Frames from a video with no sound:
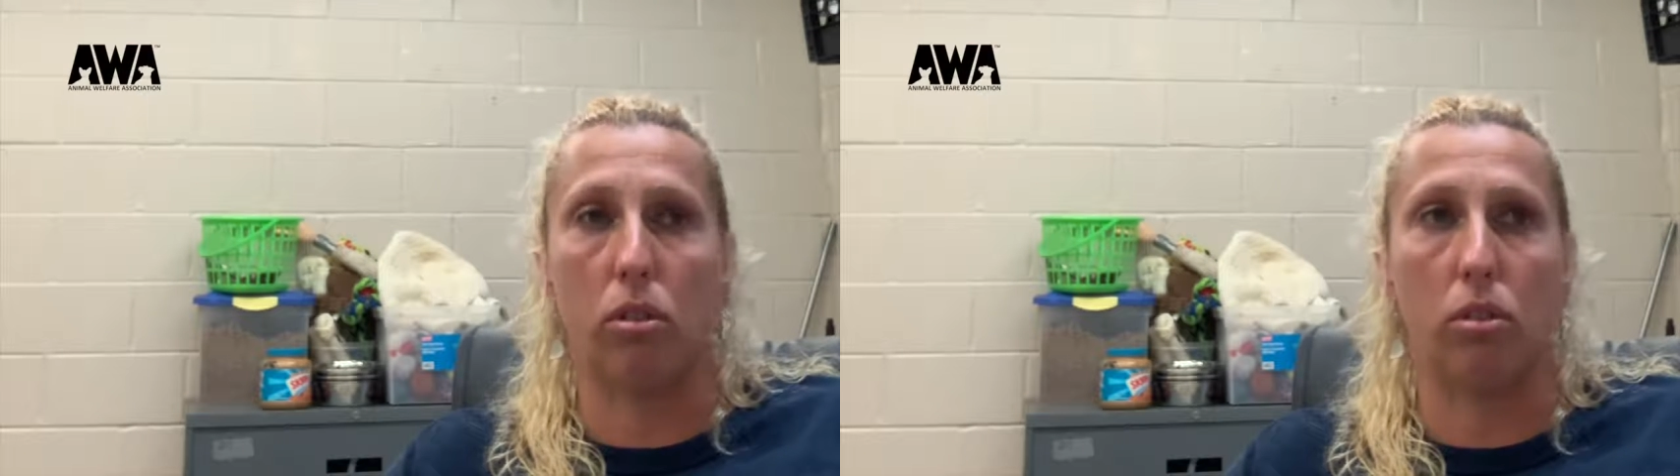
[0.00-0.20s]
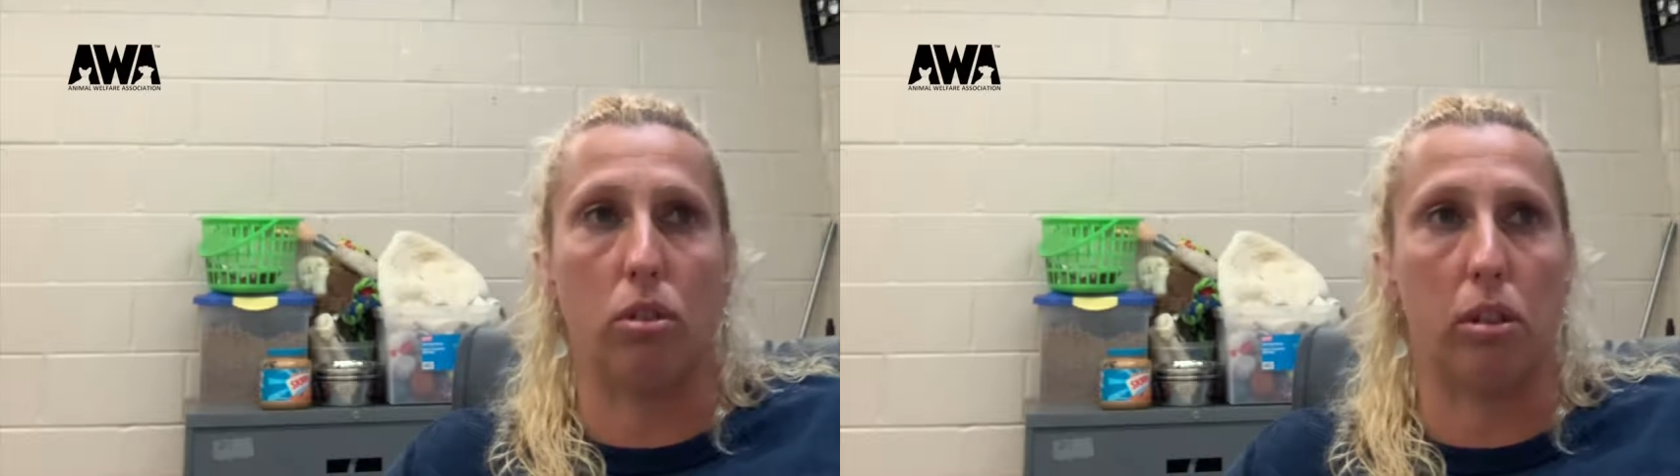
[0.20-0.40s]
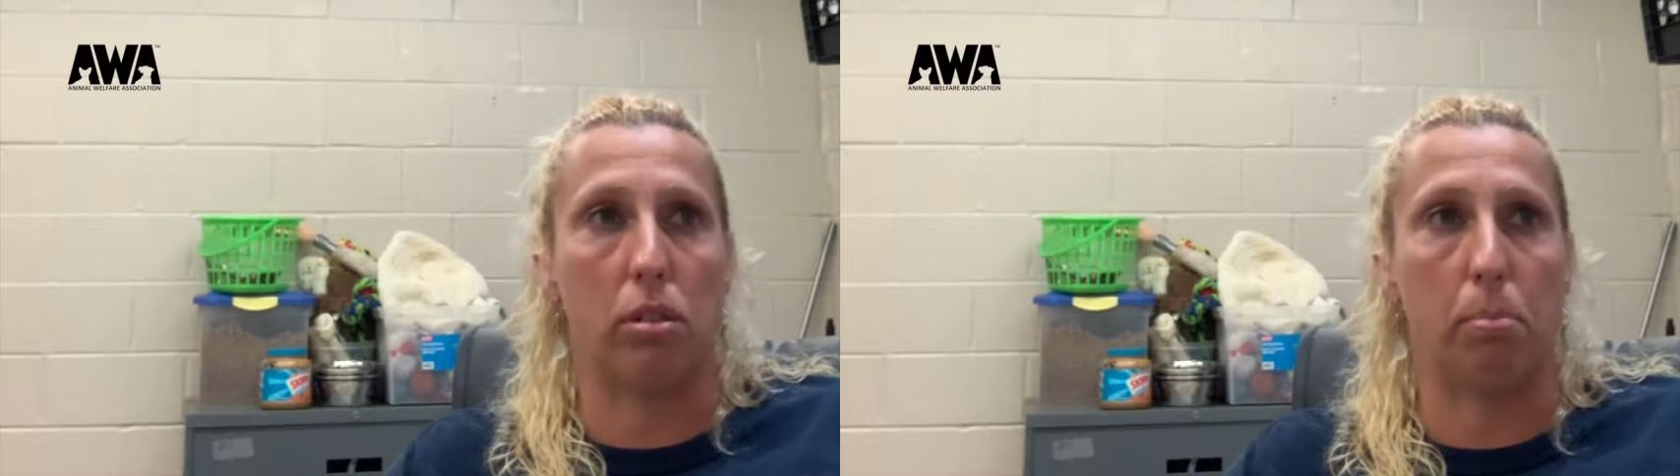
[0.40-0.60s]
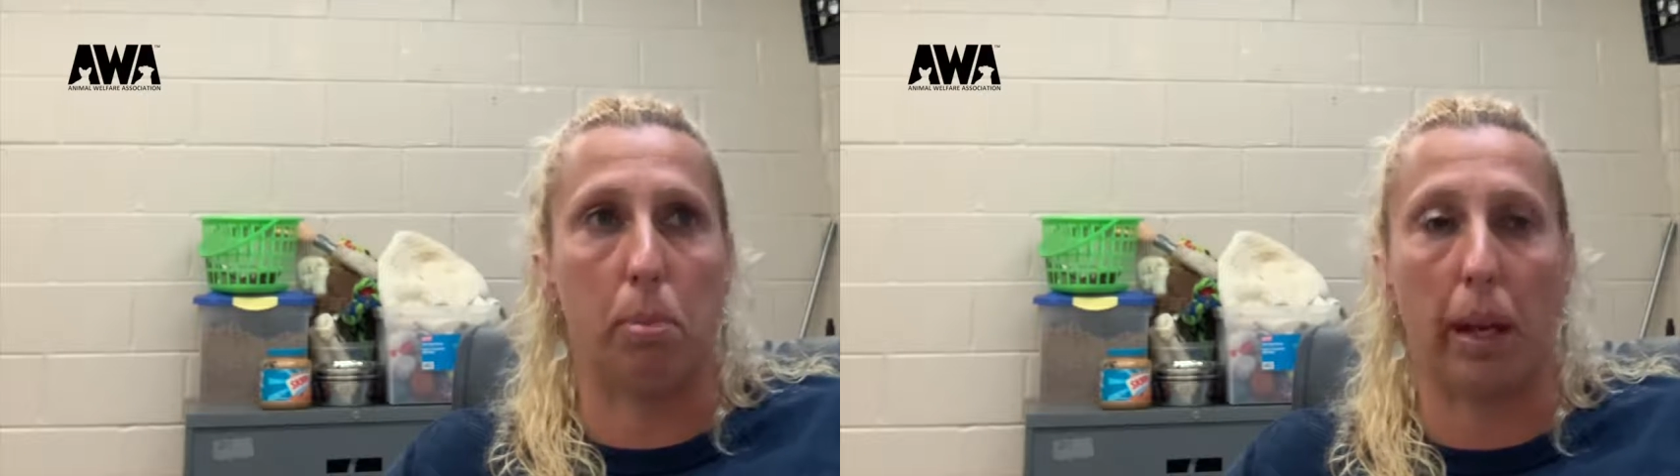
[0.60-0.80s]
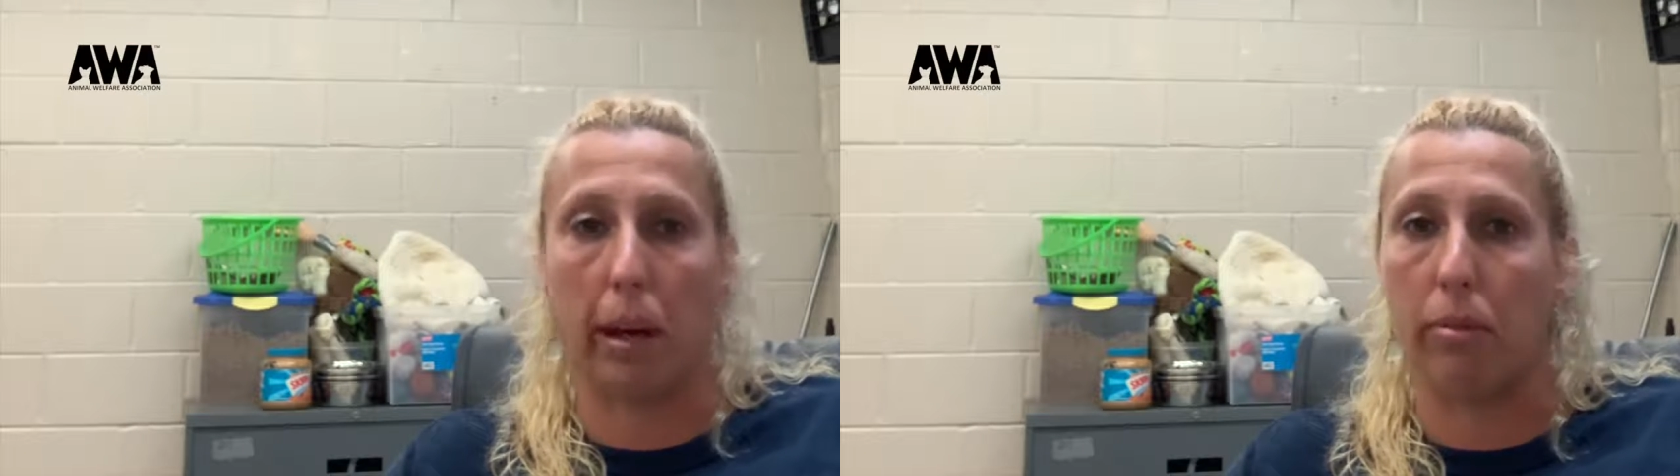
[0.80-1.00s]
just
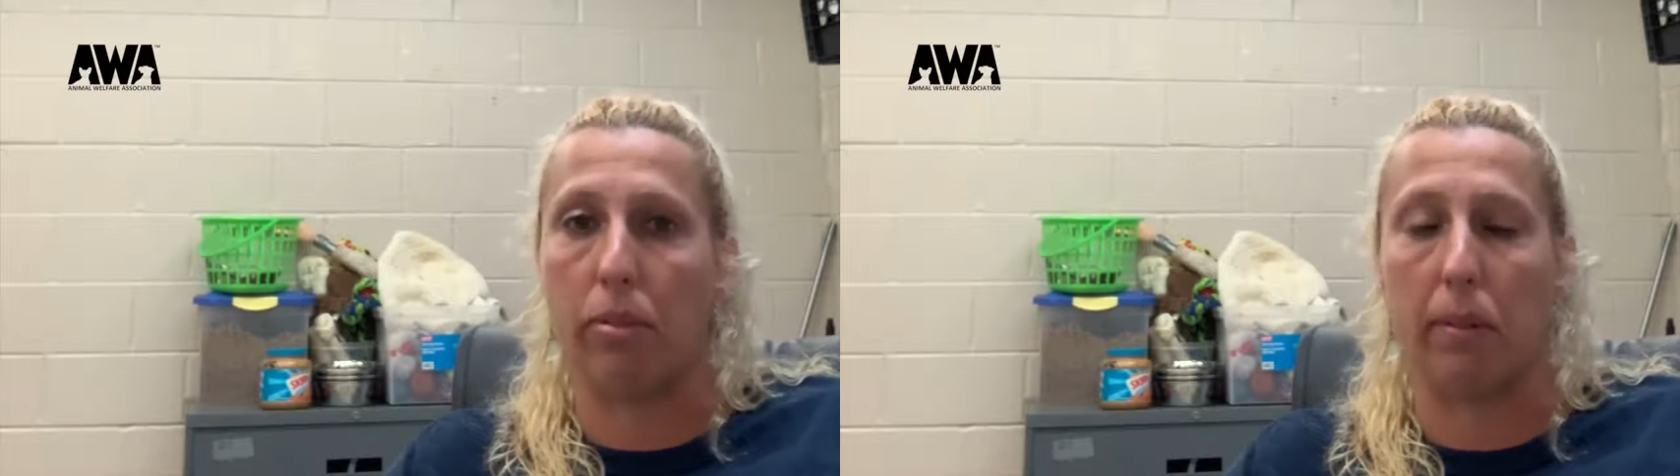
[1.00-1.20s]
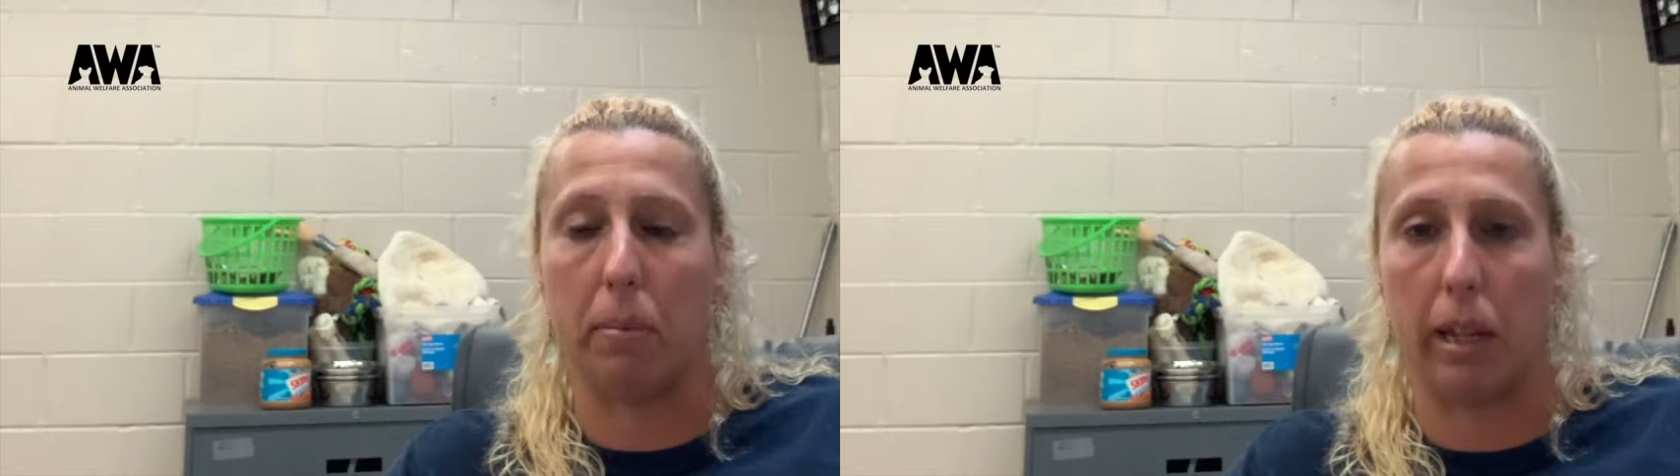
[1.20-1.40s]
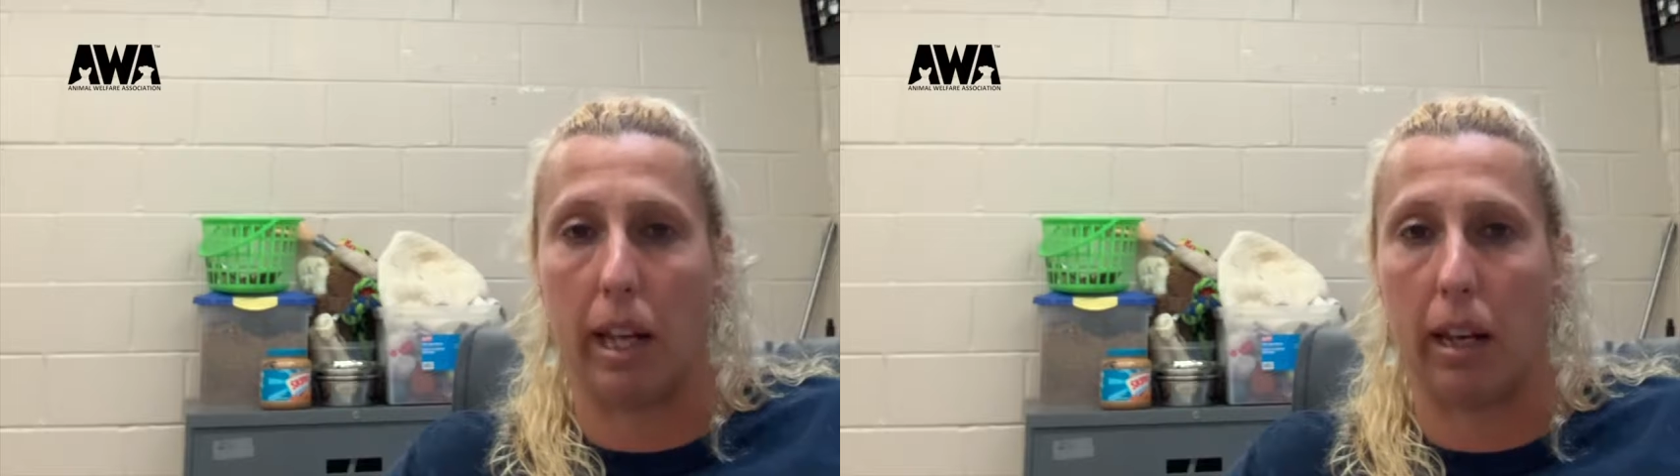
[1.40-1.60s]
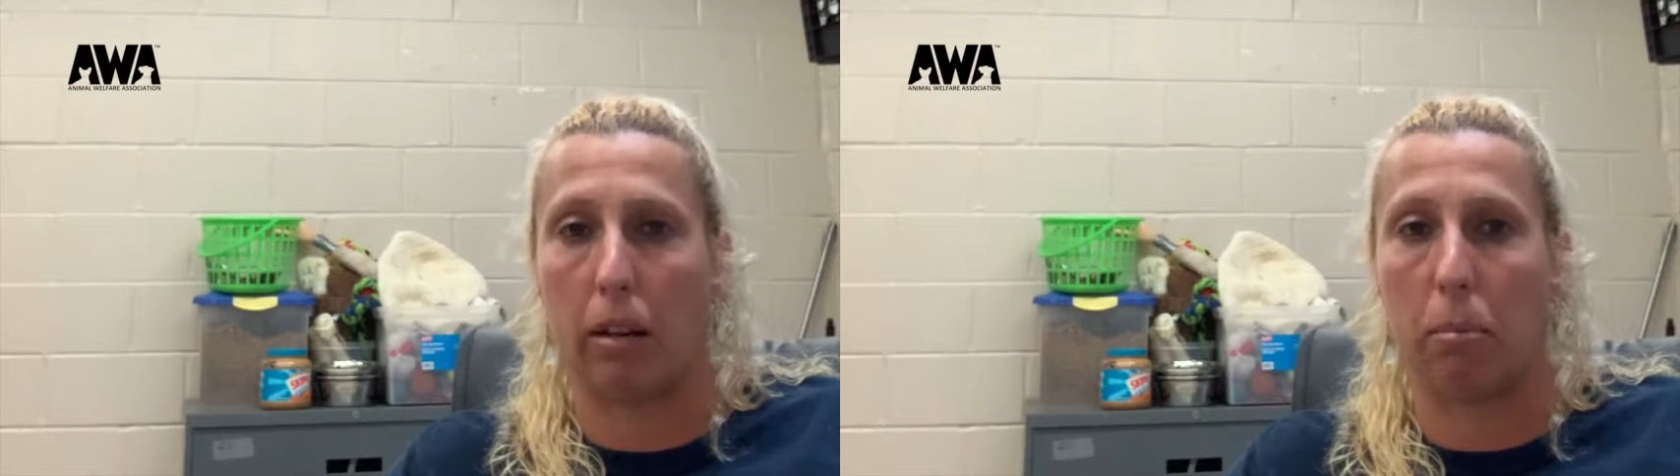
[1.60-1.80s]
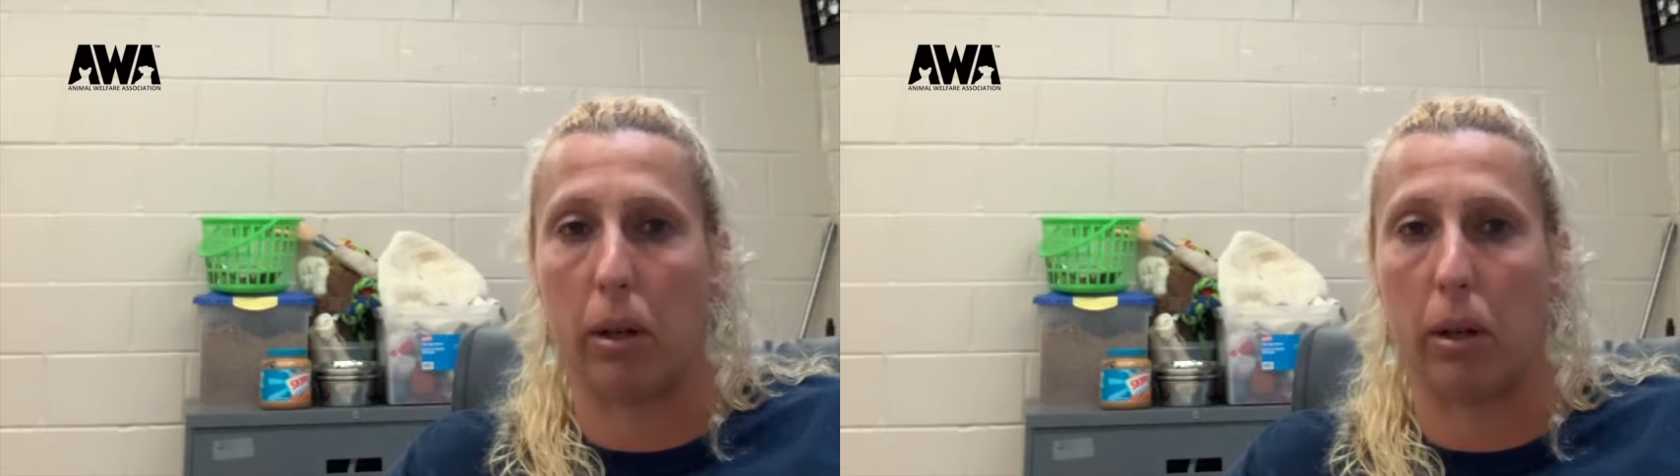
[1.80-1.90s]
pick up from the beginning,